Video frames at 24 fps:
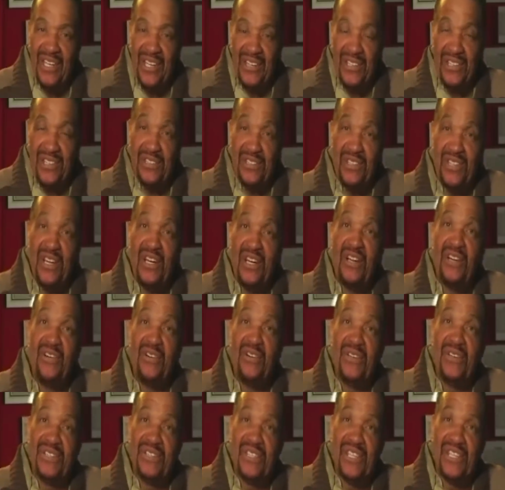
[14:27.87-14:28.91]
He says,
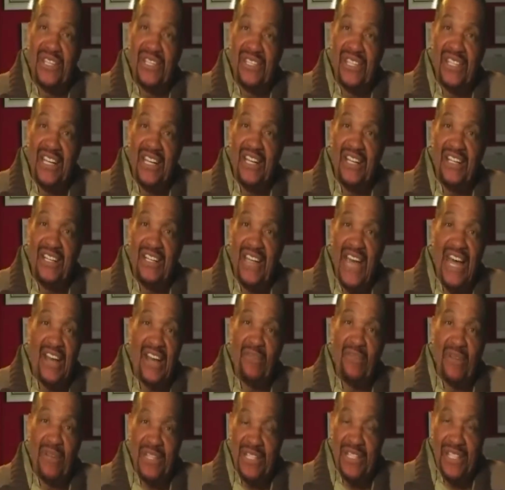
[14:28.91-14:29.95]
no. He says, I
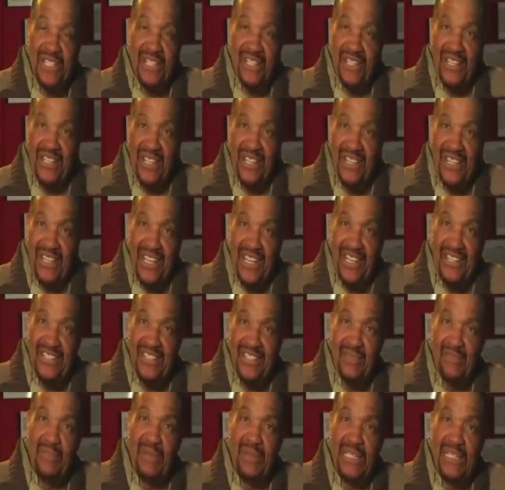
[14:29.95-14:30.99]
don't want to sell anything. He
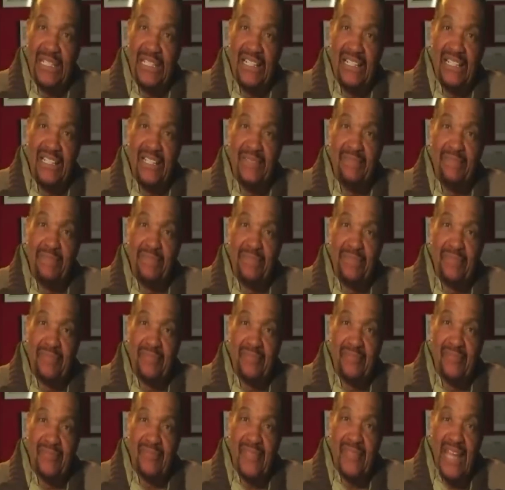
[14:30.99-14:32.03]
said, but
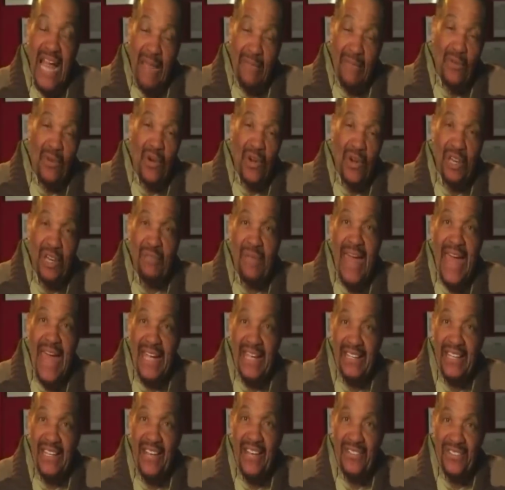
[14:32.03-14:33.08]
I'm going to the
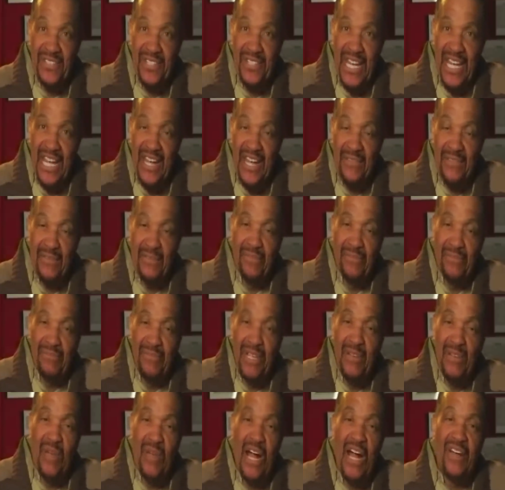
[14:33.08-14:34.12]
back and I'll sit down.
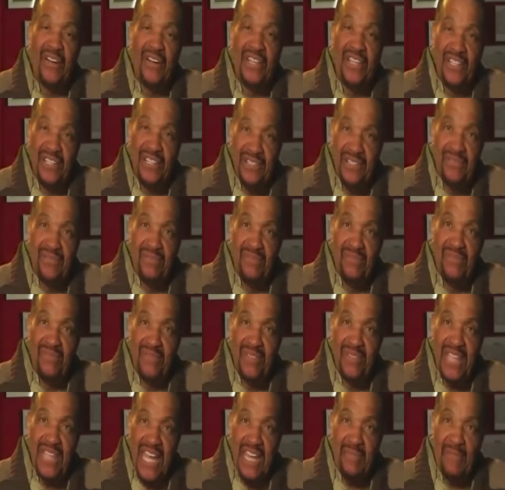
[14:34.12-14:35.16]
Meanwhile, he
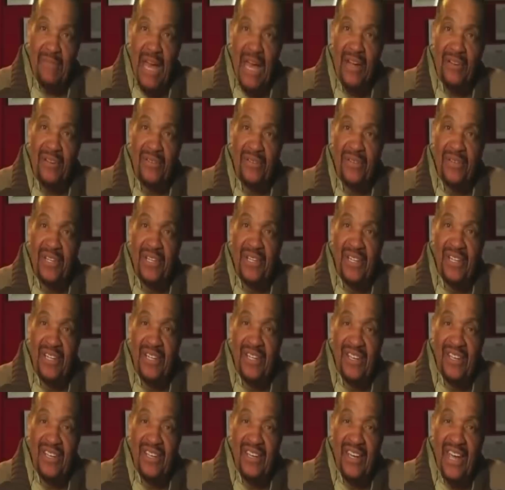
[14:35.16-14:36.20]
came out
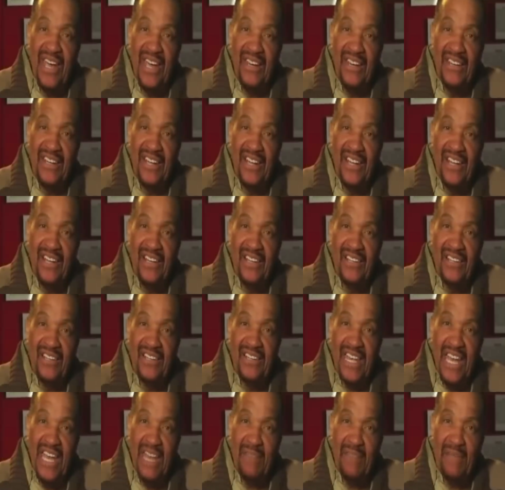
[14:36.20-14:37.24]
and
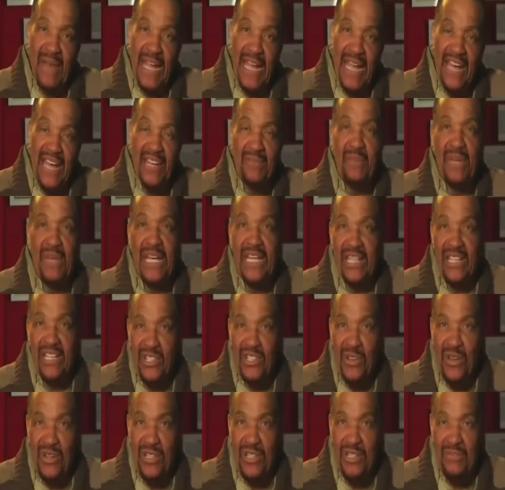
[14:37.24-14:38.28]
came back out and he began to
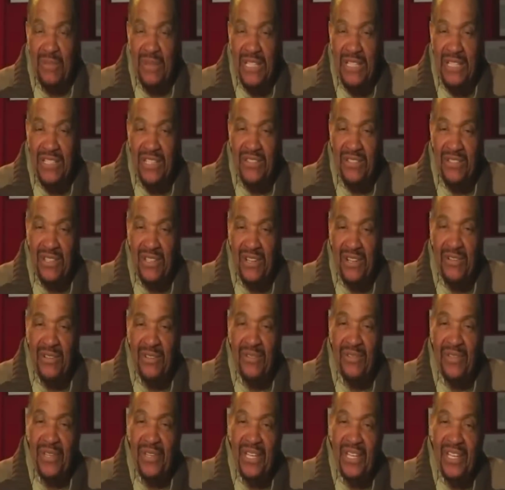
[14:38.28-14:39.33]
talk to me. He said, you
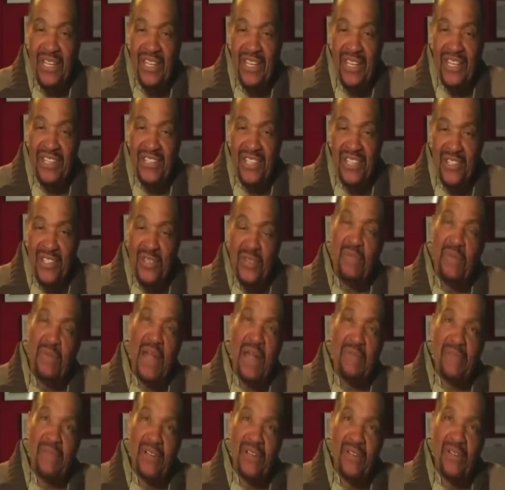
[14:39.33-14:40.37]
know, he said, you
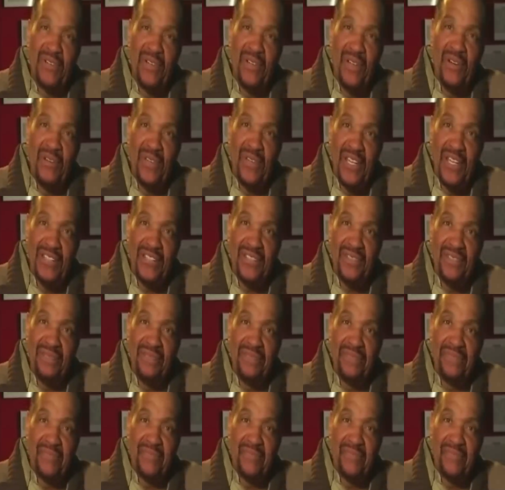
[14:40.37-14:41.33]
probably don't know this.